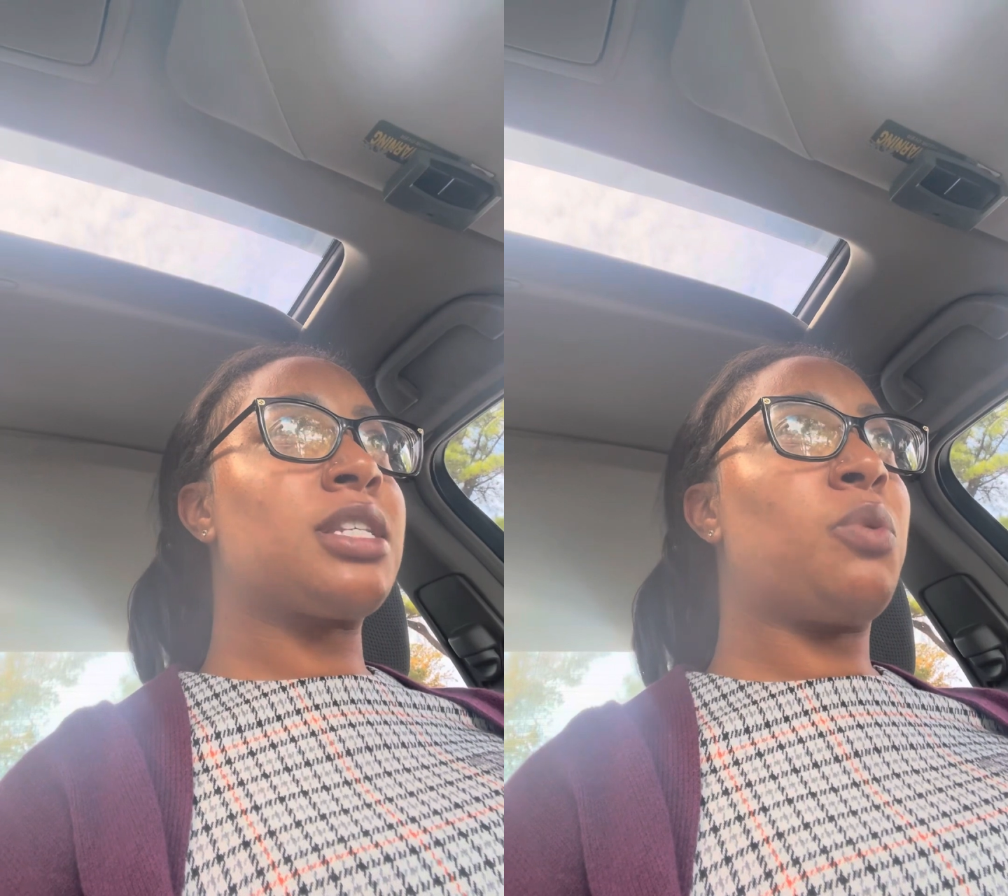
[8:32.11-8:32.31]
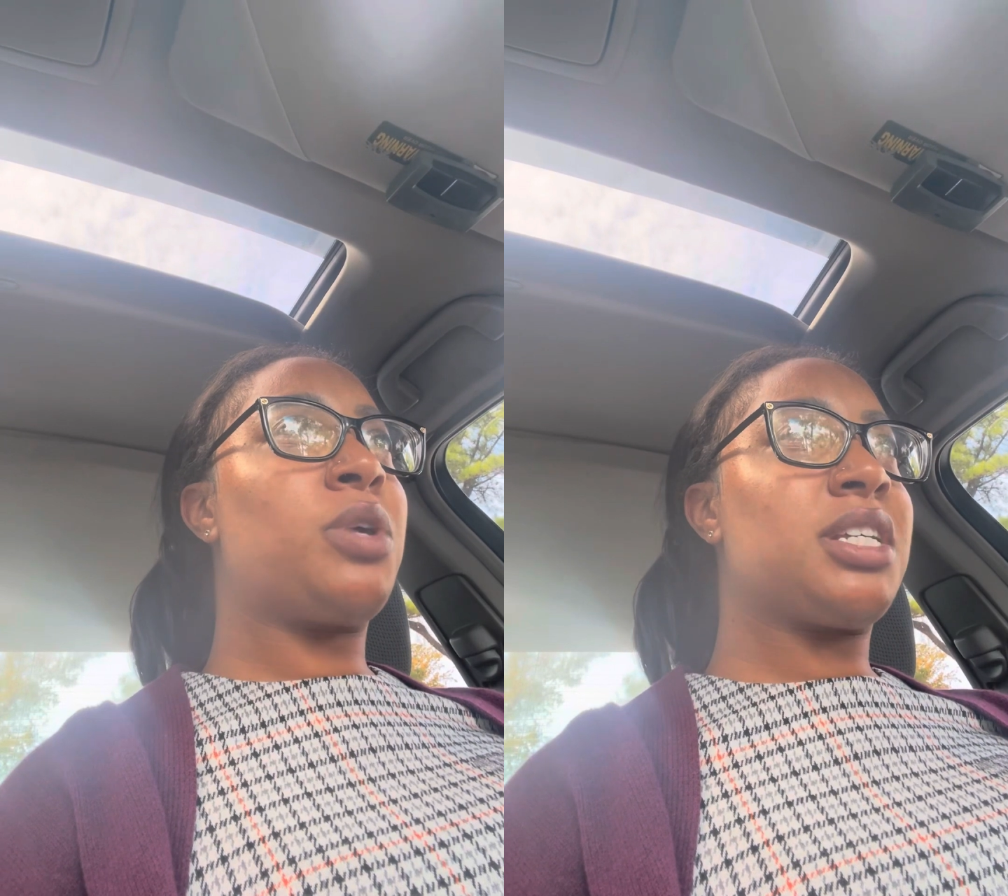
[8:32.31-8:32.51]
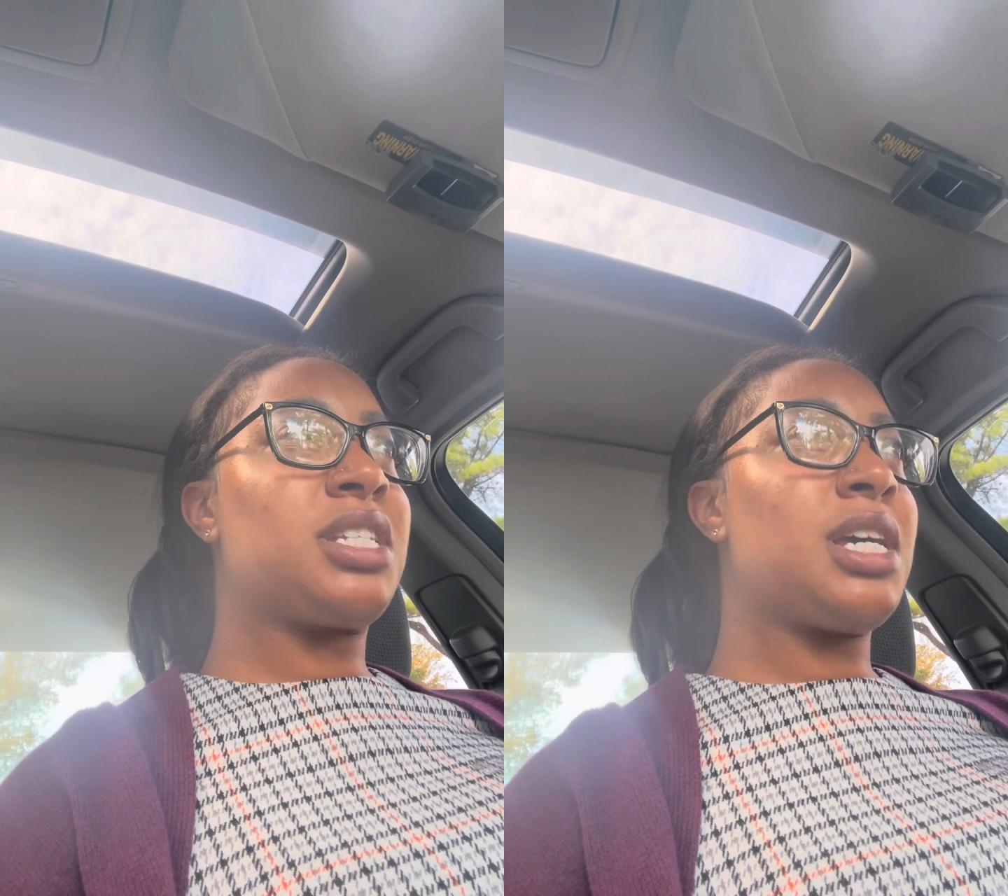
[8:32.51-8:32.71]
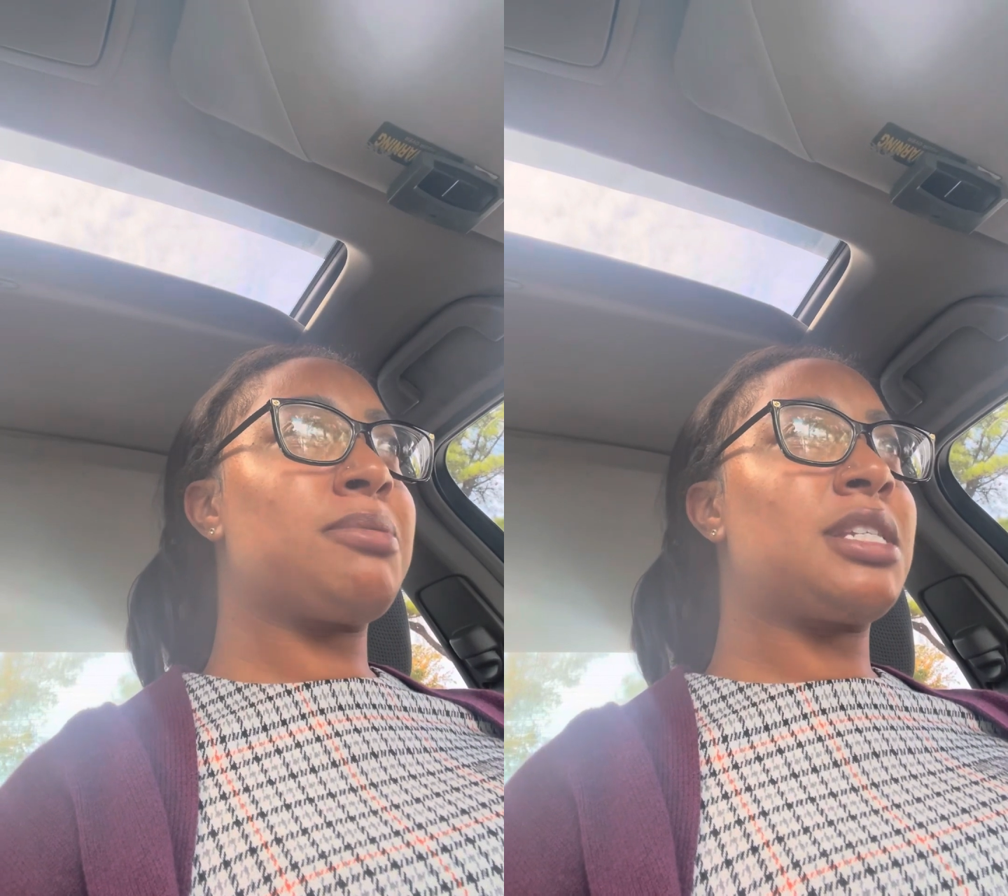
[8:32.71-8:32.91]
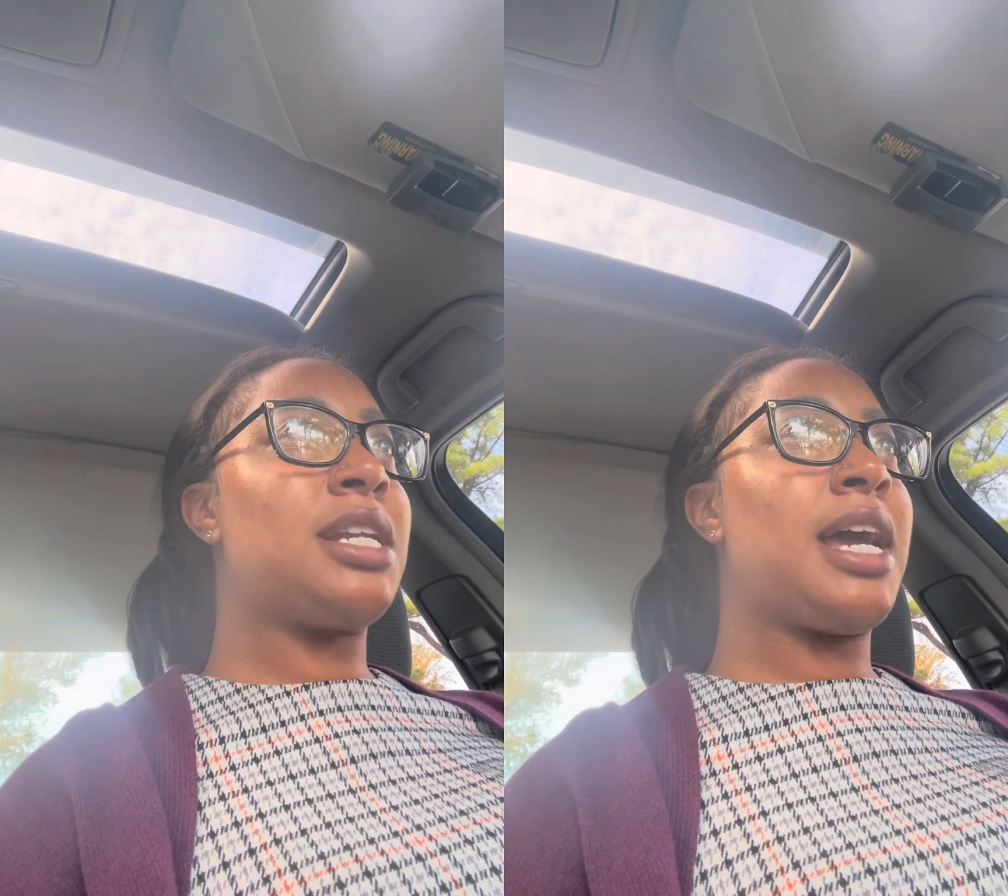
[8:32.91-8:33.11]
someone's
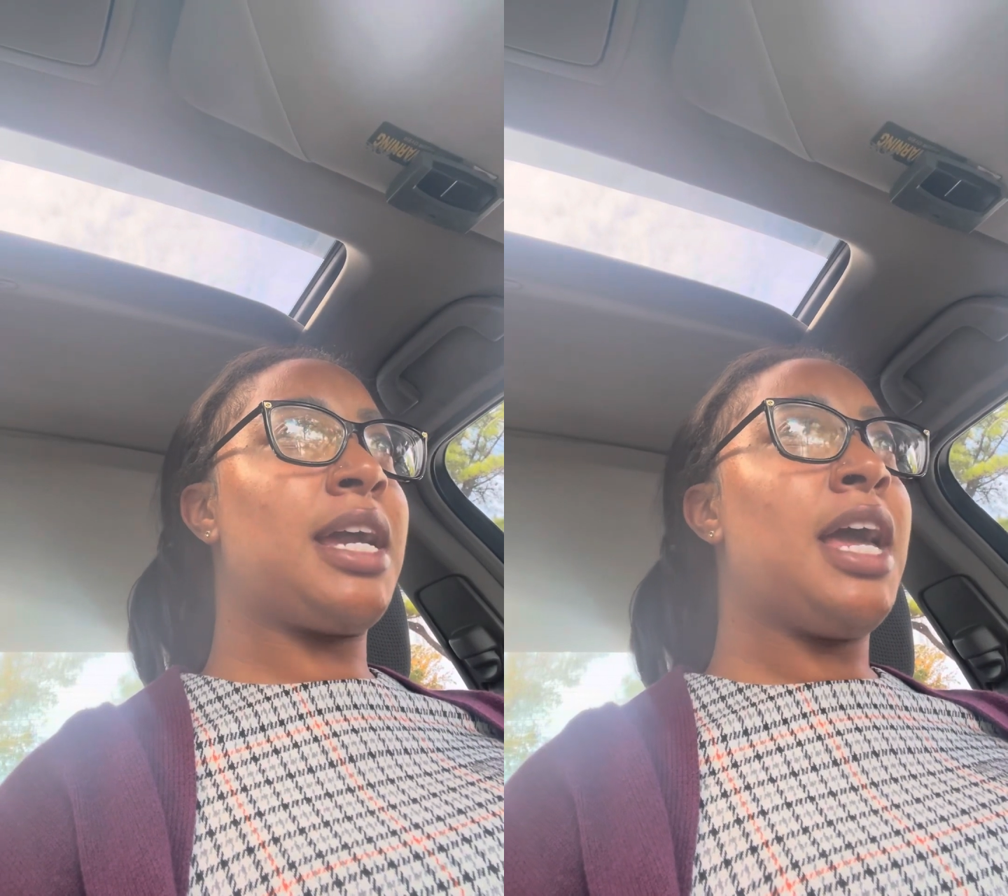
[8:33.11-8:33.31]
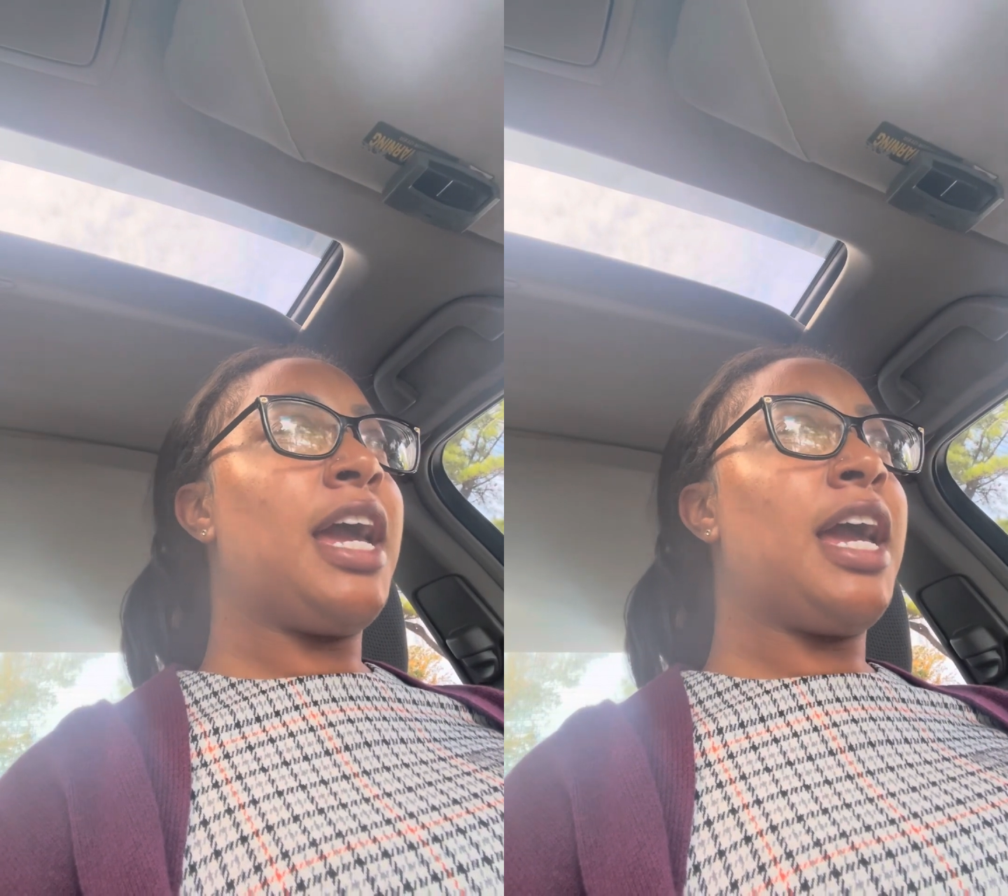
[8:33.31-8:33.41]
steps today.